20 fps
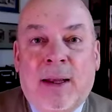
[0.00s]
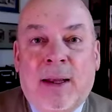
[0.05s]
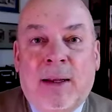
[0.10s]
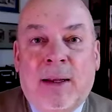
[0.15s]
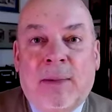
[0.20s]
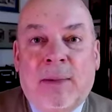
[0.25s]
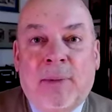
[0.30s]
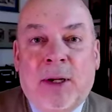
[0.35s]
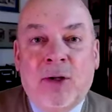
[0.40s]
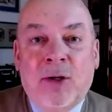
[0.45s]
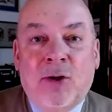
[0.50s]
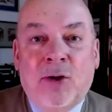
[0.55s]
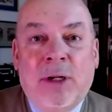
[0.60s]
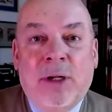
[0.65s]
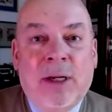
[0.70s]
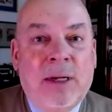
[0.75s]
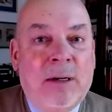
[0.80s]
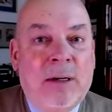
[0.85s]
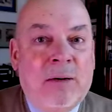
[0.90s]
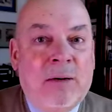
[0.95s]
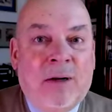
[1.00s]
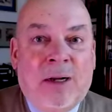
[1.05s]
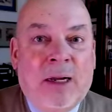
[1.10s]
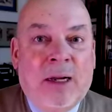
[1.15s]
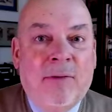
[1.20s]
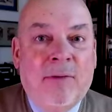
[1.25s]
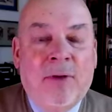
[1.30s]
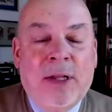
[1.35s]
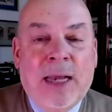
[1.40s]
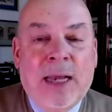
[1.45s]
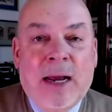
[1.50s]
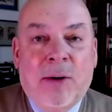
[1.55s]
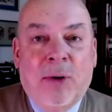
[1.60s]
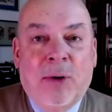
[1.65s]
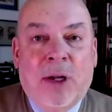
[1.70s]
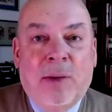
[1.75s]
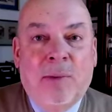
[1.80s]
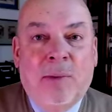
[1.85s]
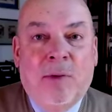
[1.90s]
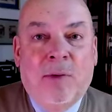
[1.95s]
especially given the
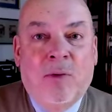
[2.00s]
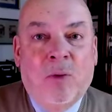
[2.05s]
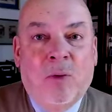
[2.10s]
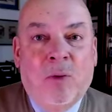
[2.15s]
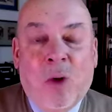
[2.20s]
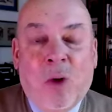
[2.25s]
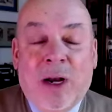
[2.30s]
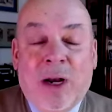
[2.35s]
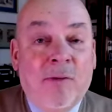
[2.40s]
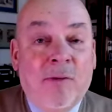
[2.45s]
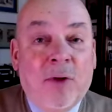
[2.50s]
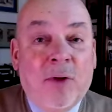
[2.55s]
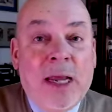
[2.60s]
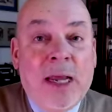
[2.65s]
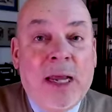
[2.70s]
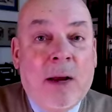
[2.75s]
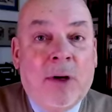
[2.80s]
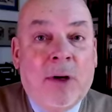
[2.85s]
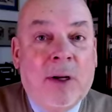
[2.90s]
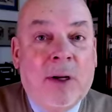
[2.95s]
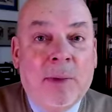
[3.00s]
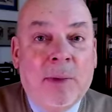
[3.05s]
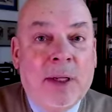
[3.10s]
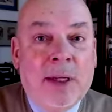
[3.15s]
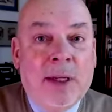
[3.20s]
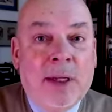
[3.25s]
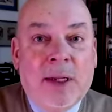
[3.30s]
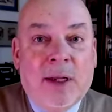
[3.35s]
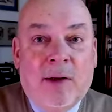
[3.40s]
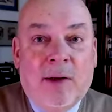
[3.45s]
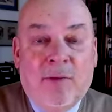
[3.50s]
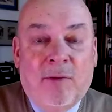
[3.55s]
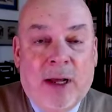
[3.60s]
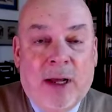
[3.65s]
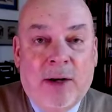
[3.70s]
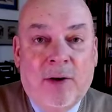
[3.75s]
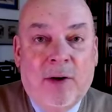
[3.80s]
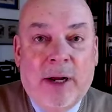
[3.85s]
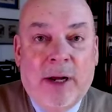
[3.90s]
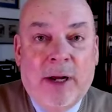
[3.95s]
outcome of whatever the outcome is of
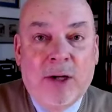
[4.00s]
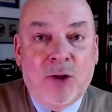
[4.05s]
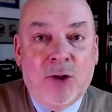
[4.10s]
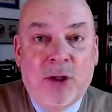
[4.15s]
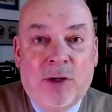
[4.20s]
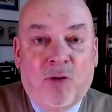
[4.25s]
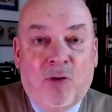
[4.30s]
that election.